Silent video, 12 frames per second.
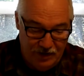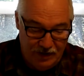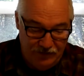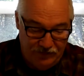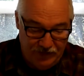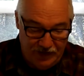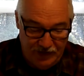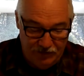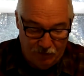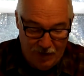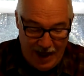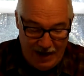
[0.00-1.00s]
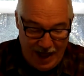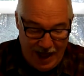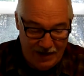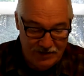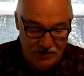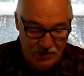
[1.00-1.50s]
these things write I
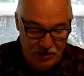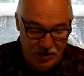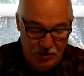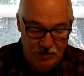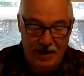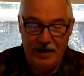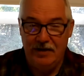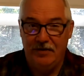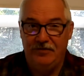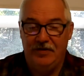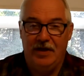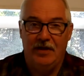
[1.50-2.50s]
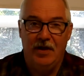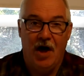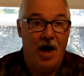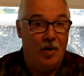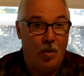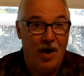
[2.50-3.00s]
unto you that ye sin
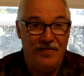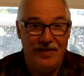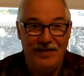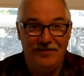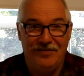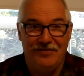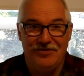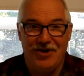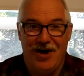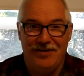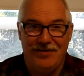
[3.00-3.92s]
not. What things is John